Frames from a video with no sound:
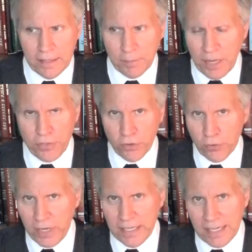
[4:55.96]
my third
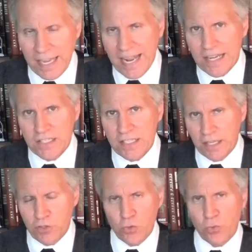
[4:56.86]
grade class
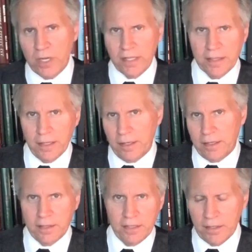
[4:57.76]
and doing
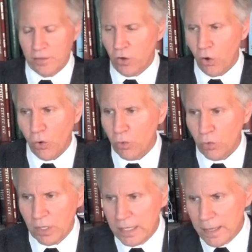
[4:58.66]
the
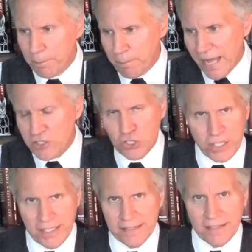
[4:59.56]
whole magic
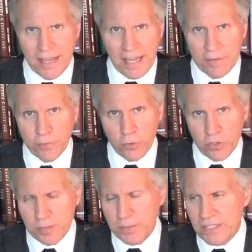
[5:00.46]
kit that I got for
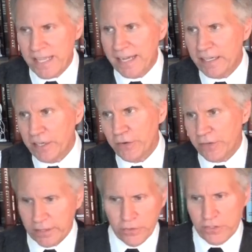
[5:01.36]
Christmas that year.
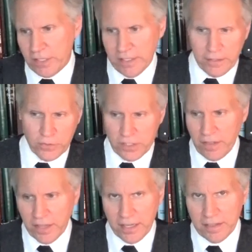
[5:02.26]
And of course, there was
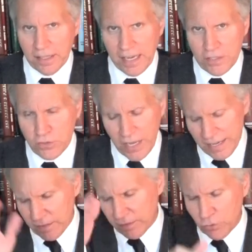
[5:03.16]
another kid in the class who
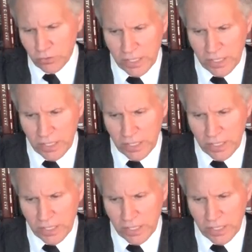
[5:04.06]
had it. I've told